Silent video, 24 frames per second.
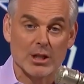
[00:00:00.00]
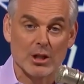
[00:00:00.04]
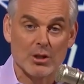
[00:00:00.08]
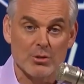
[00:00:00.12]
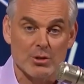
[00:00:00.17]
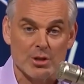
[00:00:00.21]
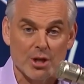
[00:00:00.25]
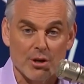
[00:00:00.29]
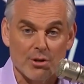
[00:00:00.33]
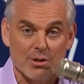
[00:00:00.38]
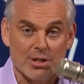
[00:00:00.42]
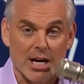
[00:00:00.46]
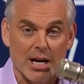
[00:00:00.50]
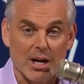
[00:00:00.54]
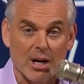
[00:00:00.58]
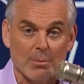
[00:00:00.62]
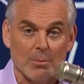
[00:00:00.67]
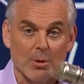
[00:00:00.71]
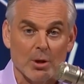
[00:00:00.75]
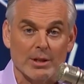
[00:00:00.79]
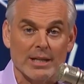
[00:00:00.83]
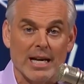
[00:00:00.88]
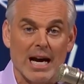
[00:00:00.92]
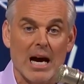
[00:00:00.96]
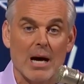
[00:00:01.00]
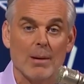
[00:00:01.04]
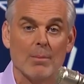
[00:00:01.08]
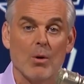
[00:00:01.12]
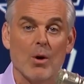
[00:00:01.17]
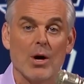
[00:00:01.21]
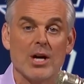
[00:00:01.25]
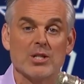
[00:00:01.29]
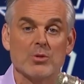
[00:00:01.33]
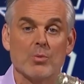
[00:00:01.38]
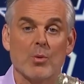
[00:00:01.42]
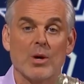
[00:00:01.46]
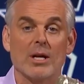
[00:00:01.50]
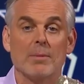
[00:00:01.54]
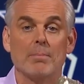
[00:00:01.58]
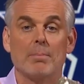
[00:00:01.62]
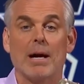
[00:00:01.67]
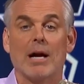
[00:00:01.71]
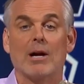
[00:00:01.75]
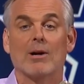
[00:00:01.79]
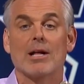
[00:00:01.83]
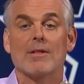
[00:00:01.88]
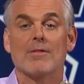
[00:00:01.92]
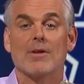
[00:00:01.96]
lose, they're terrible. Cowboys win
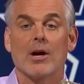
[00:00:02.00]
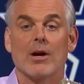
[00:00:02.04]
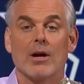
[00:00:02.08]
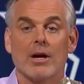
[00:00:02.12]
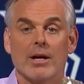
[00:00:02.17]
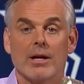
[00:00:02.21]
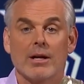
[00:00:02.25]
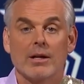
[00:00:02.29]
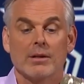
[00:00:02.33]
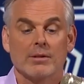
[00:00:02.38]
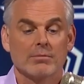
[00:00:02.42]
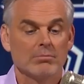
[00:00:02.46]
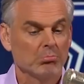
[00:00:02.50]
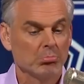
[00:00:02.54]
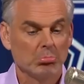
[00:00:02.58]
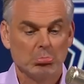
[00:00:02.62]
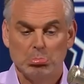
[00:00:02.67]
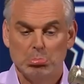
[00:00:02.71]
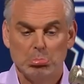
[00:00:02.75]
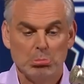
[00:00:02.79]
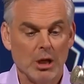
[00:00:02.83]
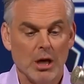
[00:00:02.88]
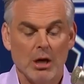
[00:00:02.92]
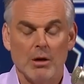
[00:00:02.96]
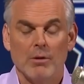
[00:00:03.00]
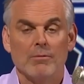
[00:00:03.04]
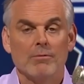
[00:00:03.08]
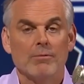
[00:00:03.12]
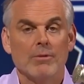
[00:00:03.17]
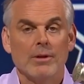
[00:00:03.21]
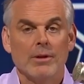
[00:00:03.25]
barely, they're... No.